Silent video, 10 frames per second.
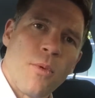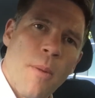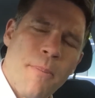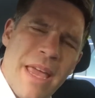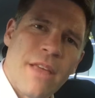A
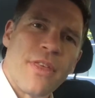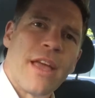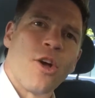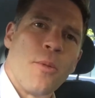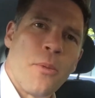big thing
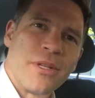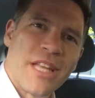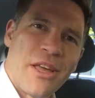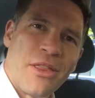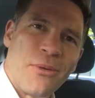in common was
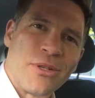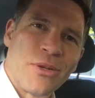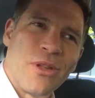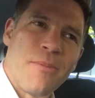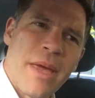that there was
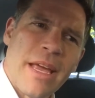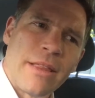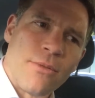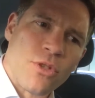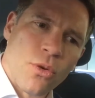all a
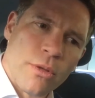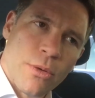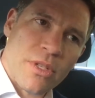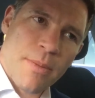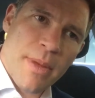big there was
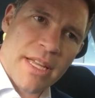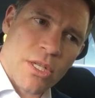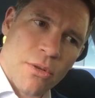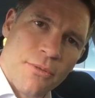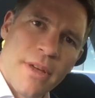there was a big
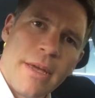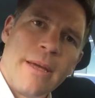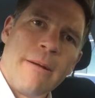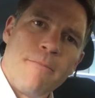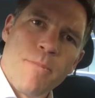sort of
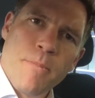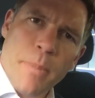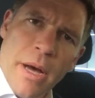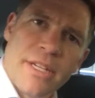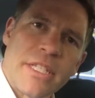
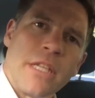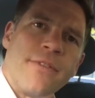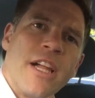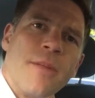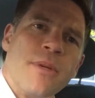personal
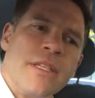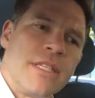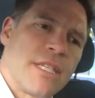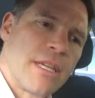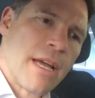
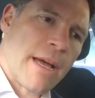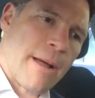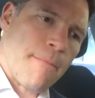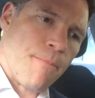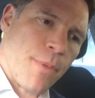development,
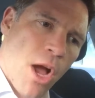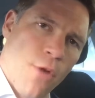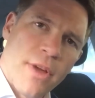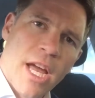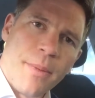um,
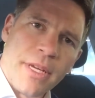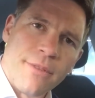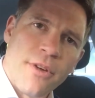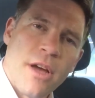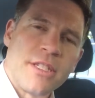overcoming
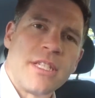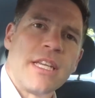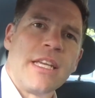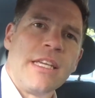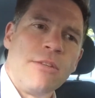
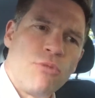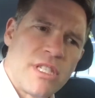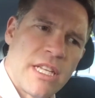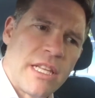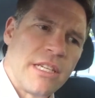adversity,
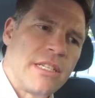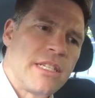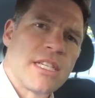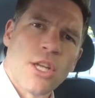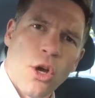
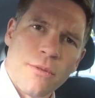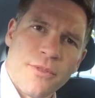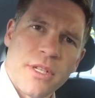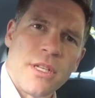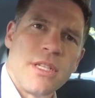resilience,
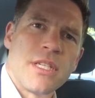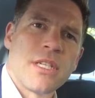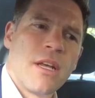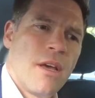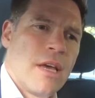confidence,